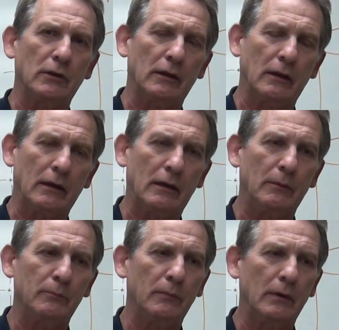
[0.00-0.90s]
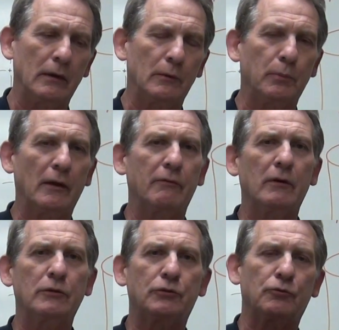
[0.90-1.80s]
They come into play
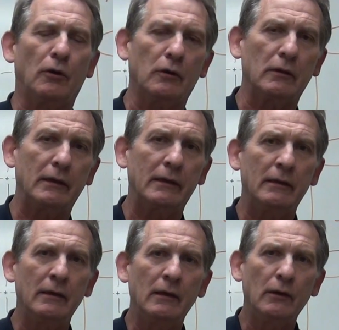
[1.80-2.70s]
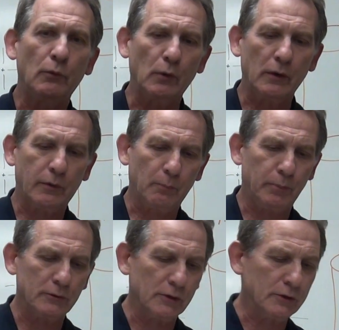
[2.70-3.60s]
very strongly with
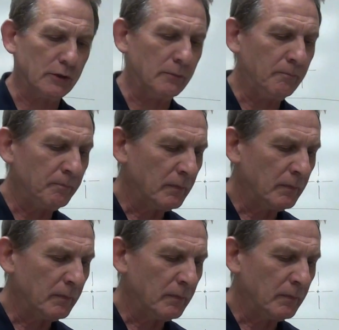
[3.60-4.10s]
position.